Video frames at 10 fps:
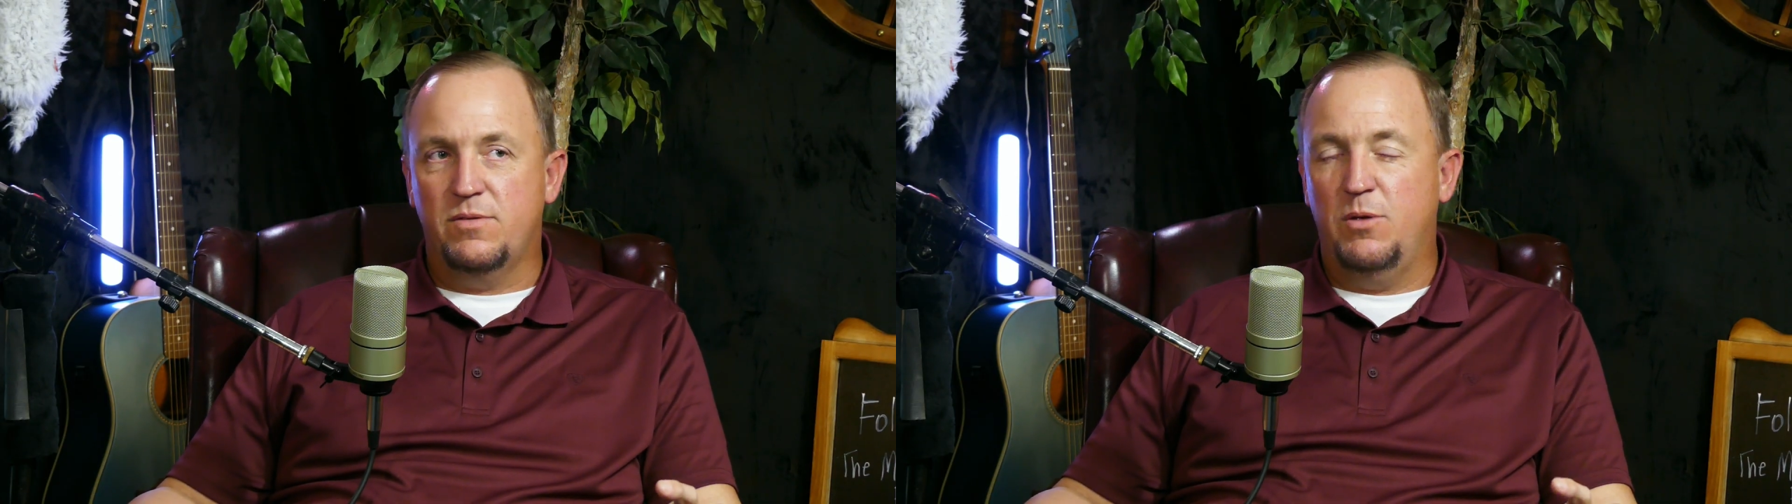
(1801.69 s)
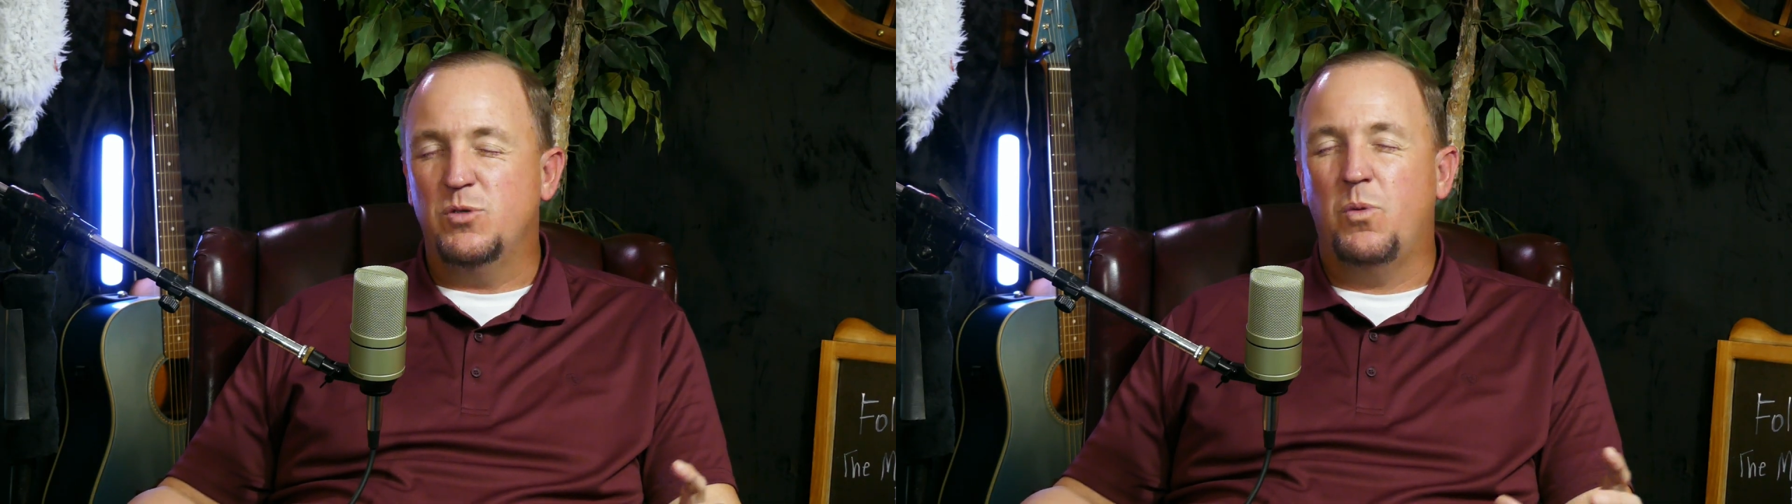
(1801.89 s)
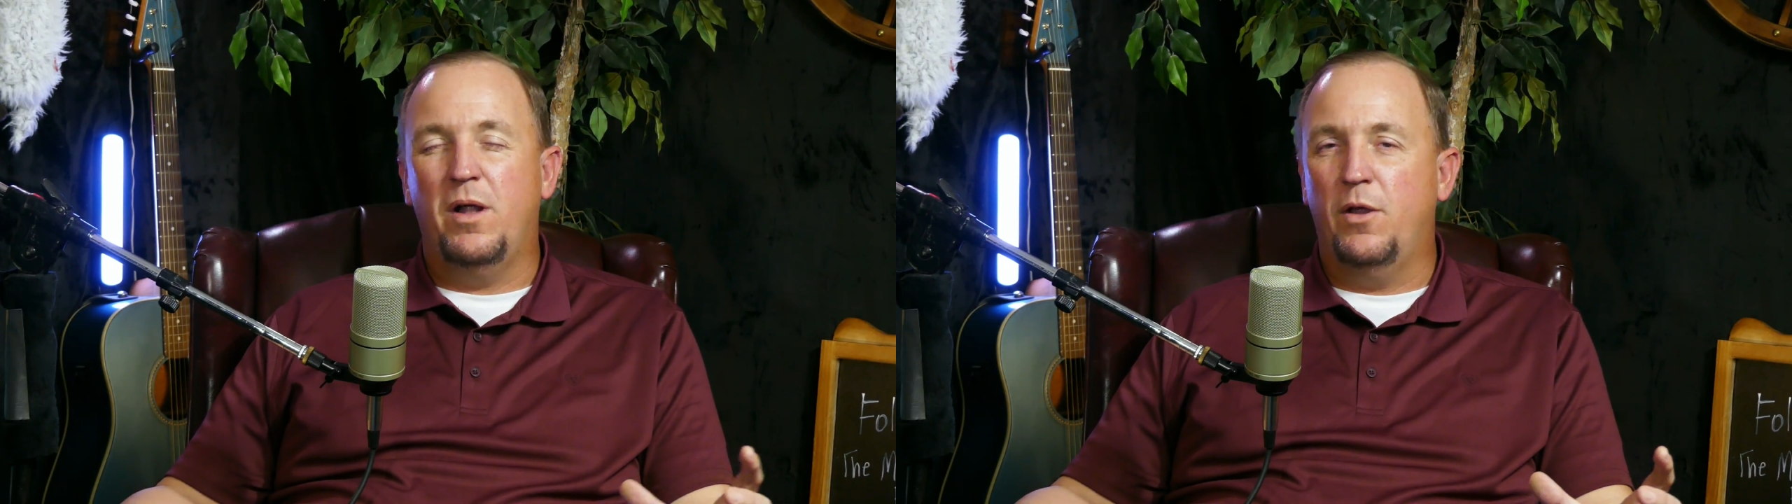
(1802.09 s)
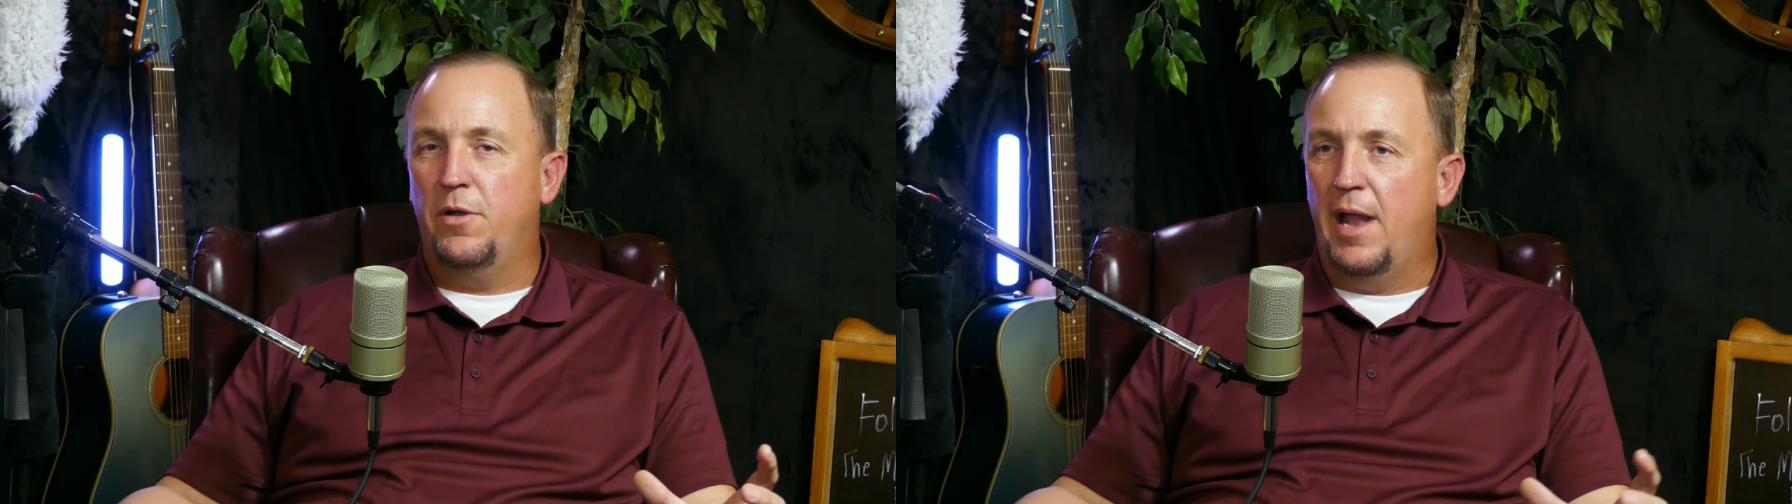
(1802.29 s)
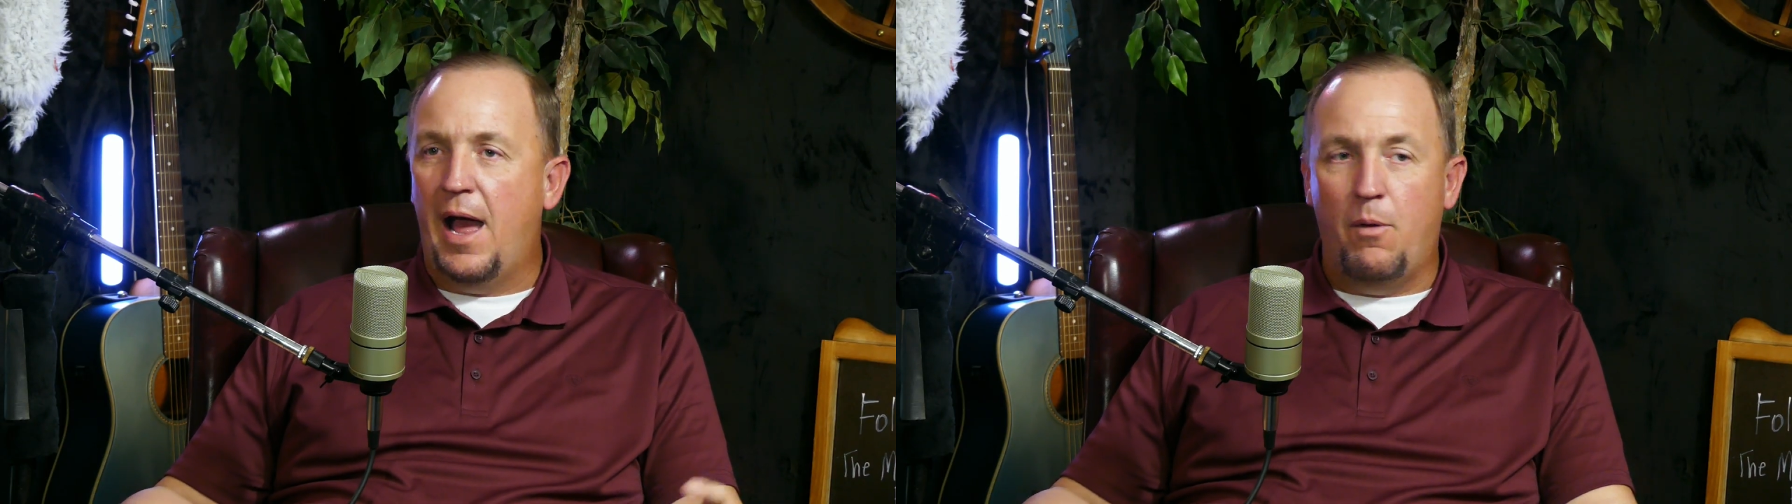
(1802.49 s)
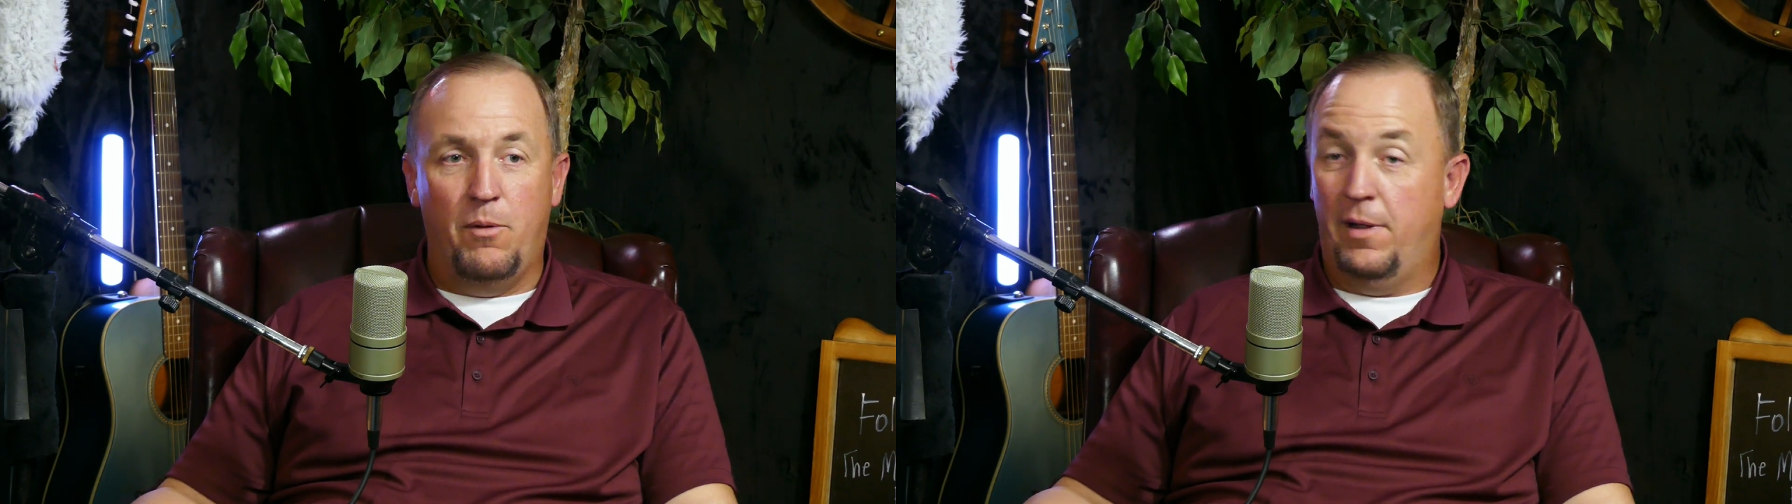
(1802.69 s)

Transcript: He was well known in Iowa.